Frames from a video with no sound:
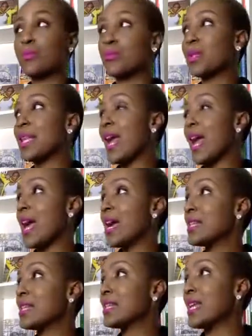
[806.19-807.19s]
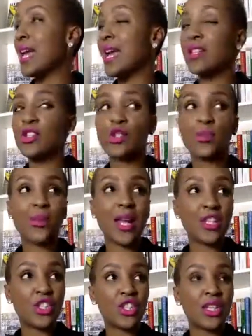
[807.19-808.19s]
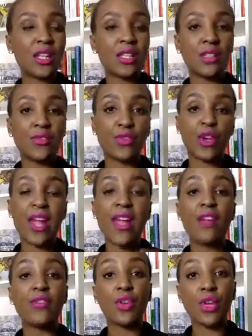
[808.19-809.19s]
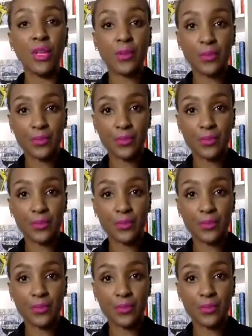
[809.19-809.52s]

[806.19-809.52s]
plans and spreadsheets forever,